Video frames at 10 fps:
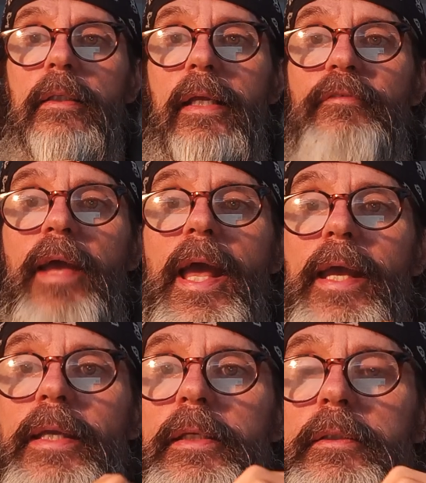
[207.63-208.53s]
If
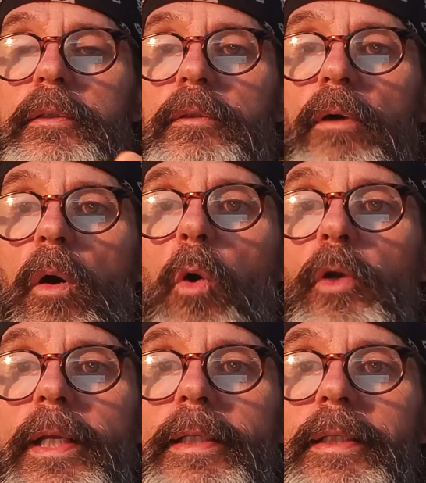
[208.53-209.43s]
A,
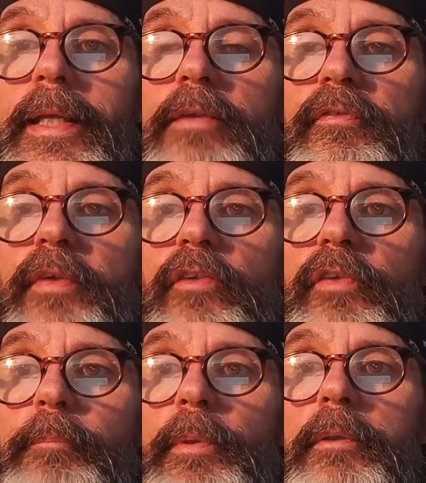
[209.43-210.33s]
owning in fee
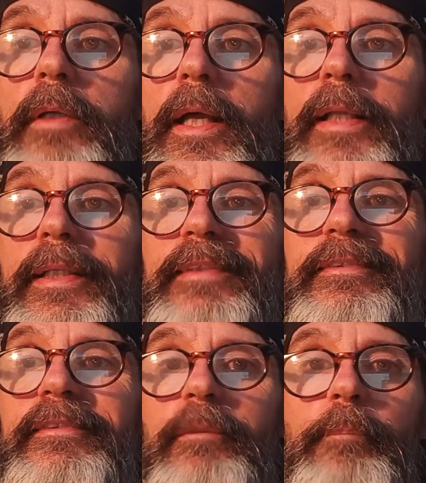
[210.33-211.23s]
simple,
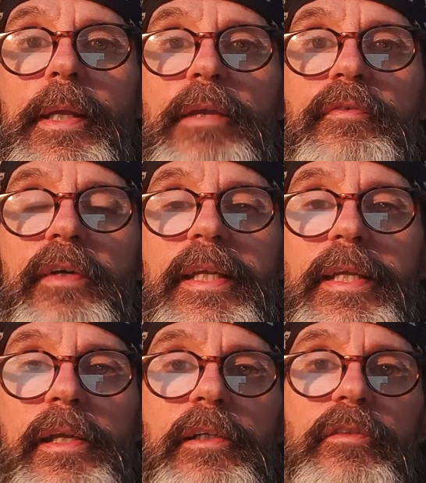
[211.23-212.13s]
leases to B for
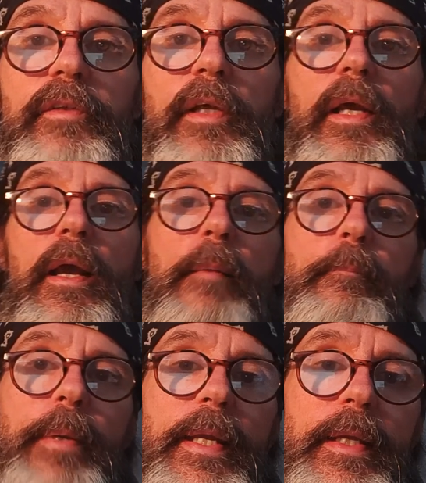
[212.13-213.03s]
years,
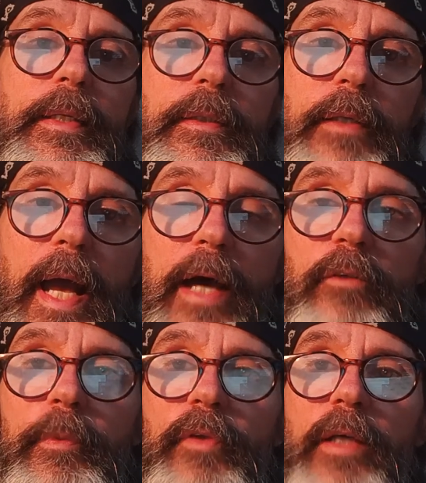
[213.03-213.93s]
B
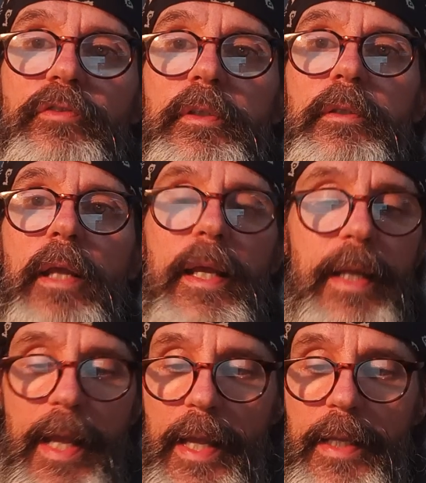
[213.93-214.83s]
has possession
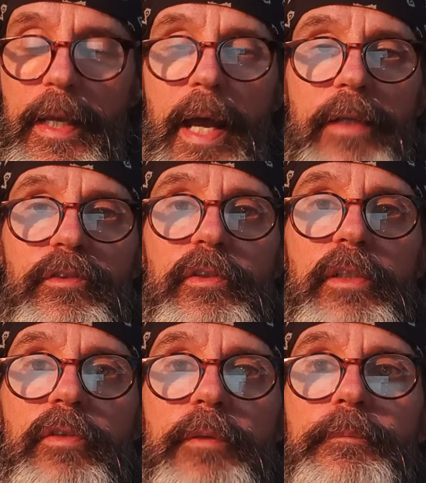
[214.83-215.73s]
and A has
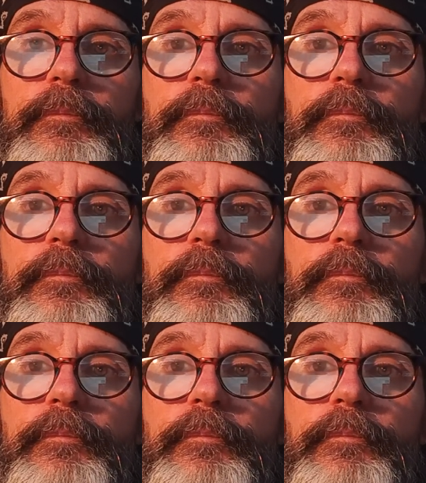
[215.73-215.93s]
season.